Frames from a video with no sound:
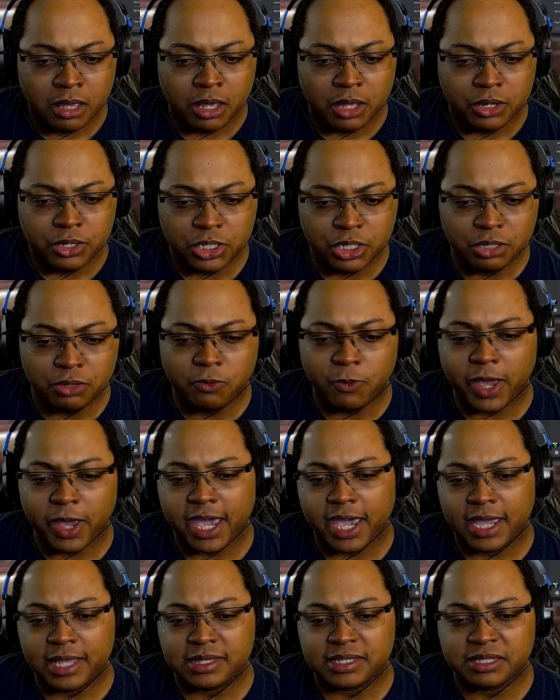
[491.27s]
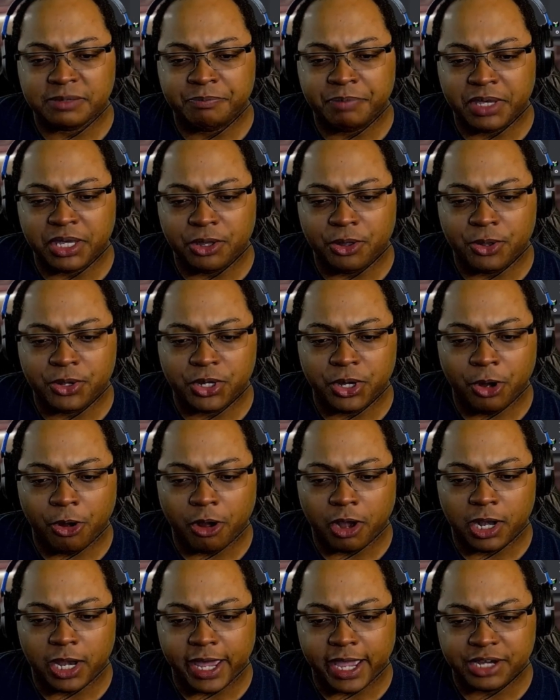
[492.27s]
new way to build your
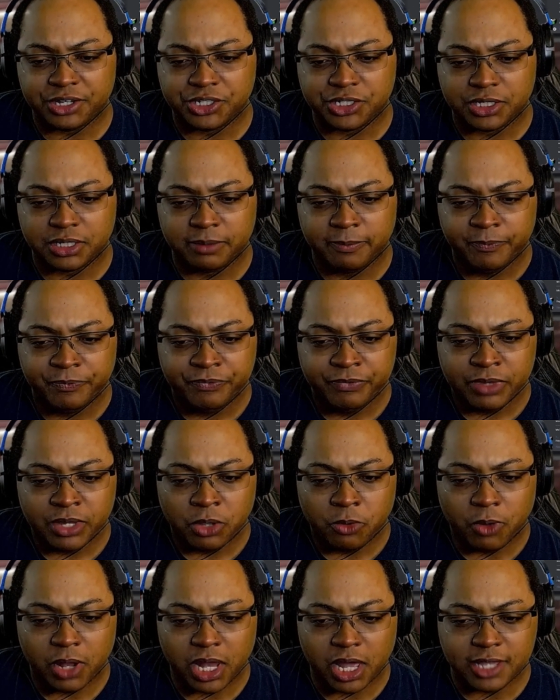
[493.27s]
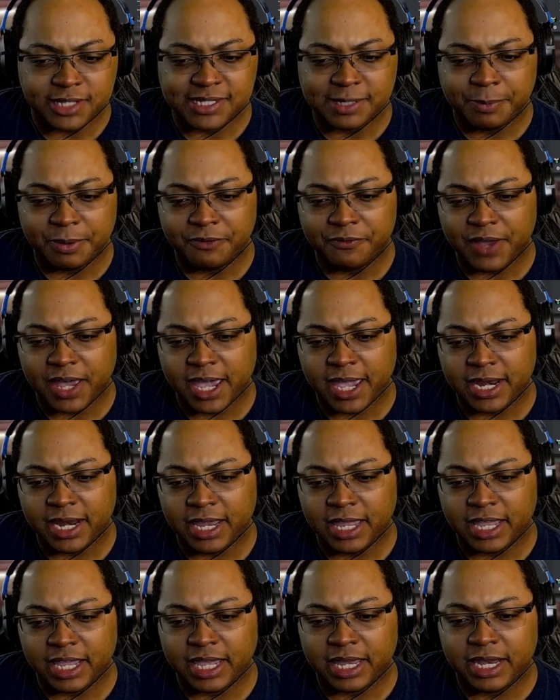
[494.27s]
collection, while also
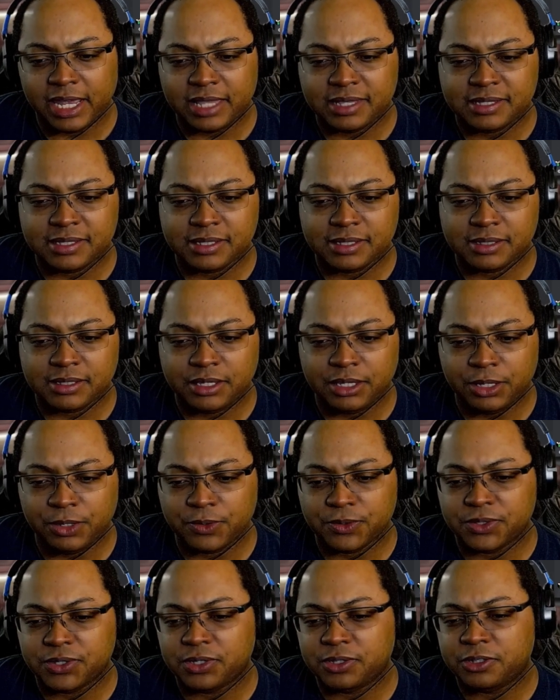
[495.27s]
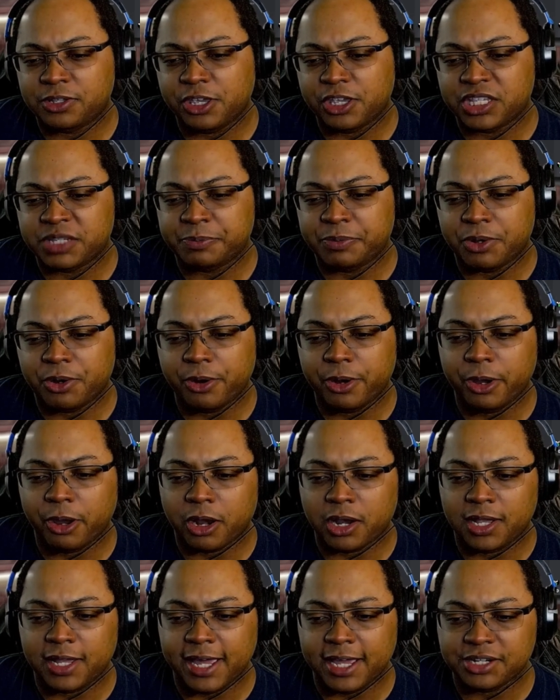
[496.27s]
providing an excuse to explore your
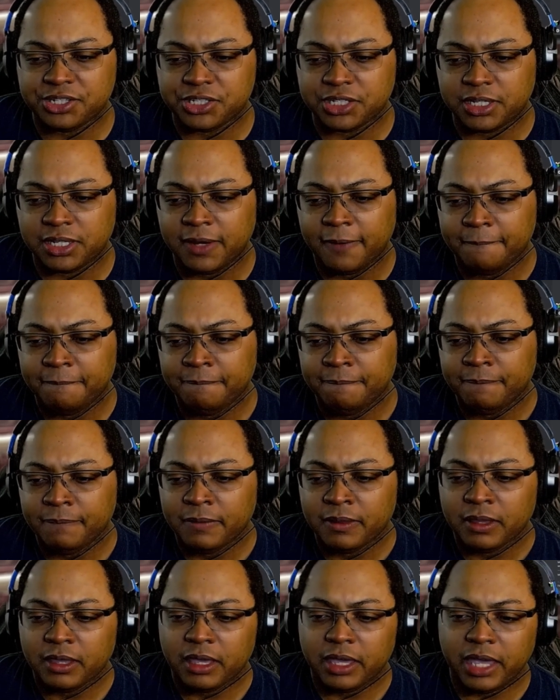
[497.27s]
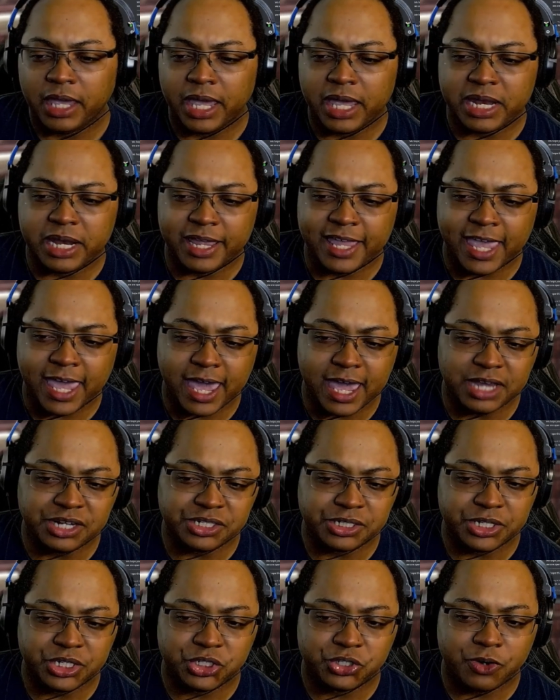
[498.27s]
collection and
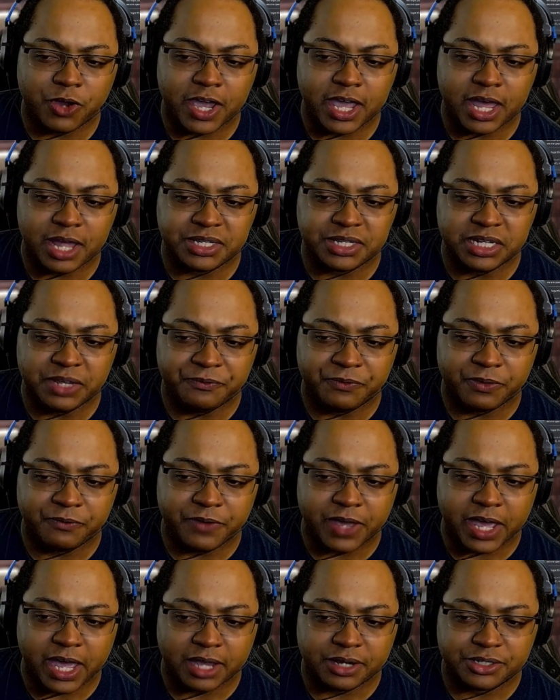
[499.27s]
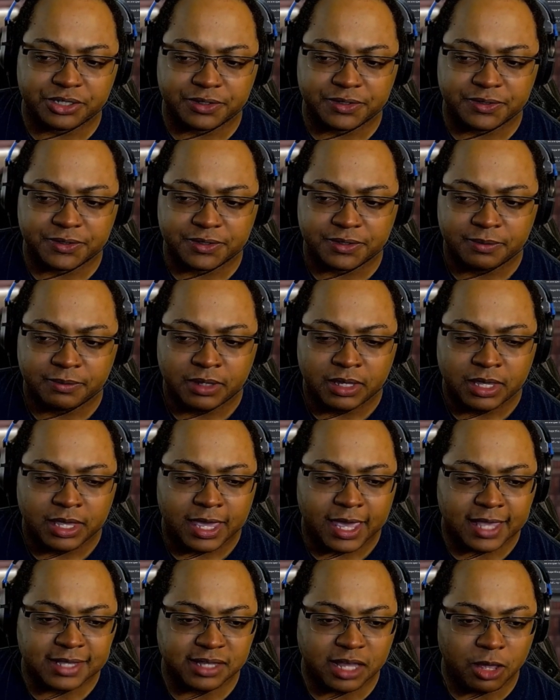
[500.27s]
occasionally try out different factions.
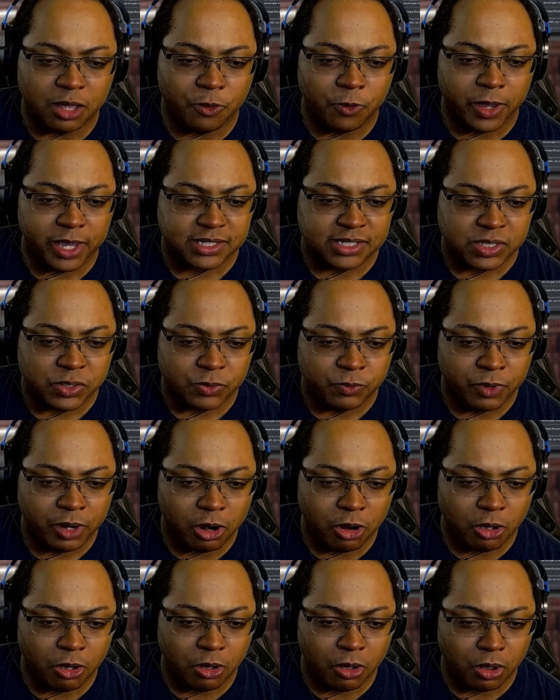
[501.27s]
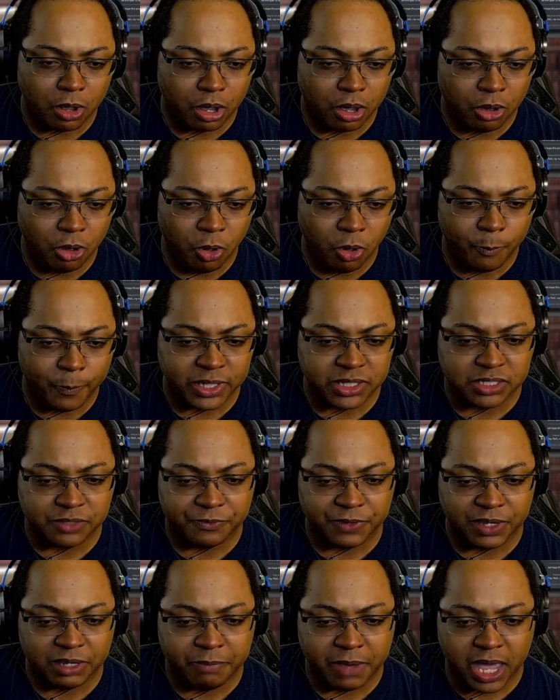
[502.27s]
As always, we're open to
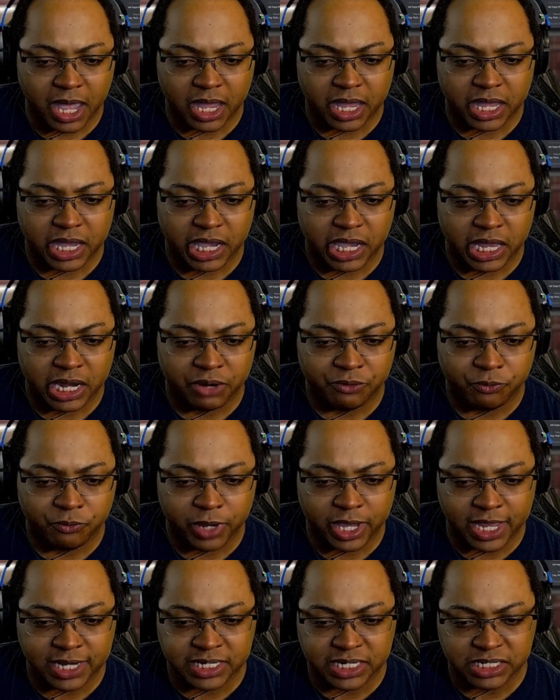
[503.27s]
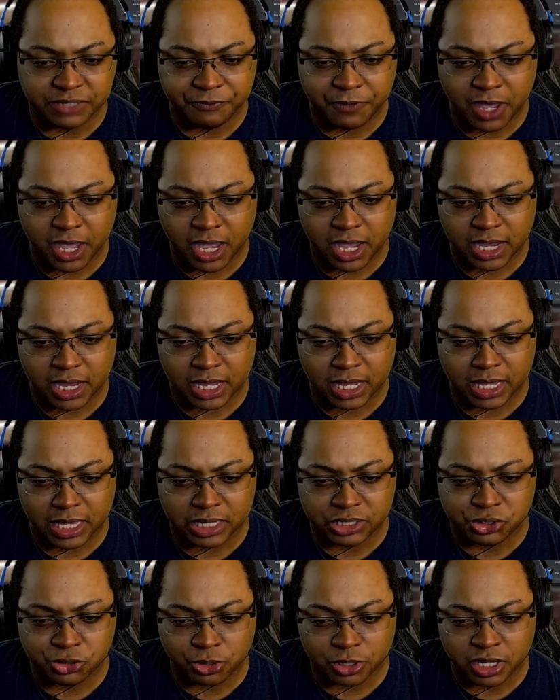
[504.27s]
feedback, and if we identify
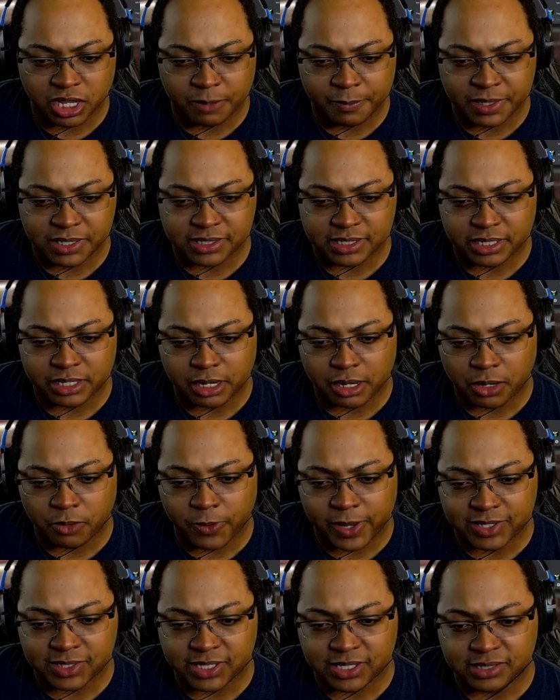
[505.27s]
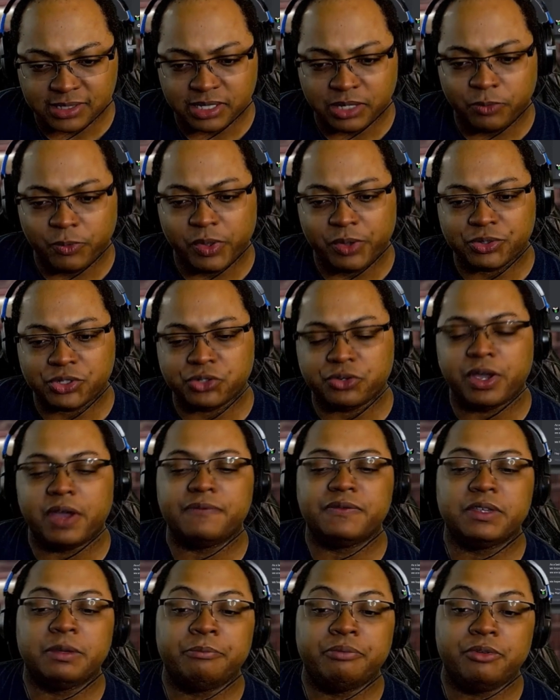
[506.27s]
shortcomings in our quest system, we will strive
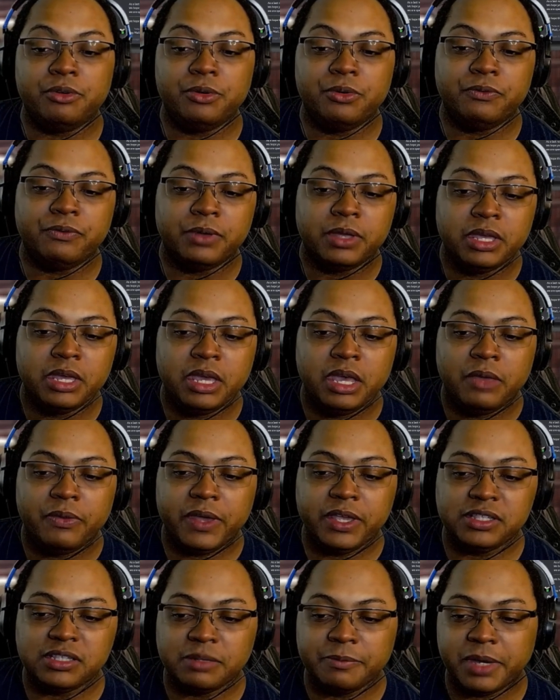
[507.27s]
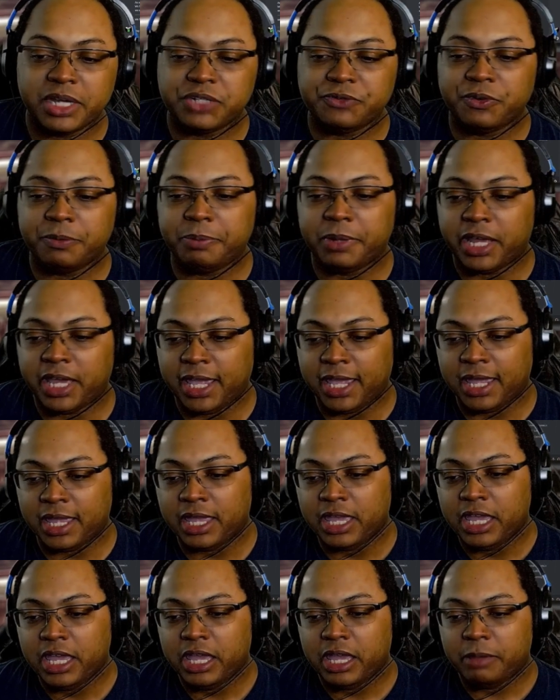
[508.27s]
to improve. Thanks so much for playing
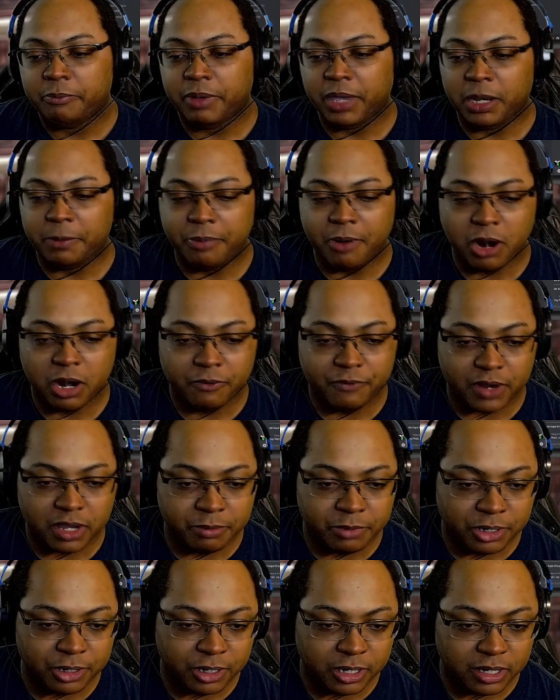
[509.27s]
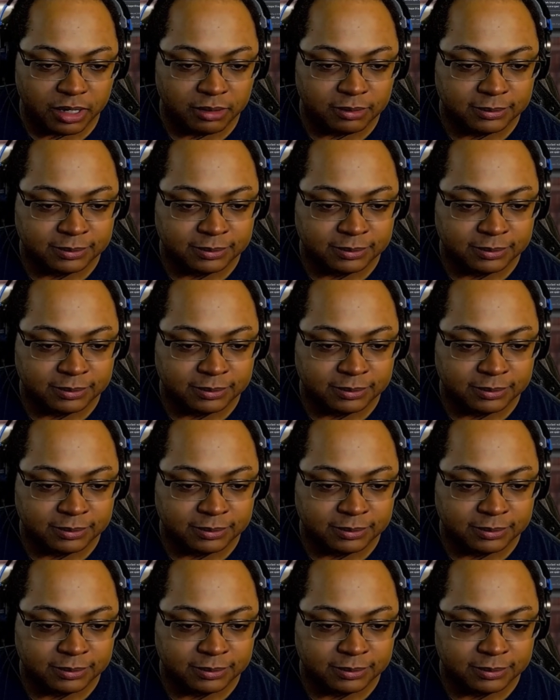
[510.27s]
and being a part of our community.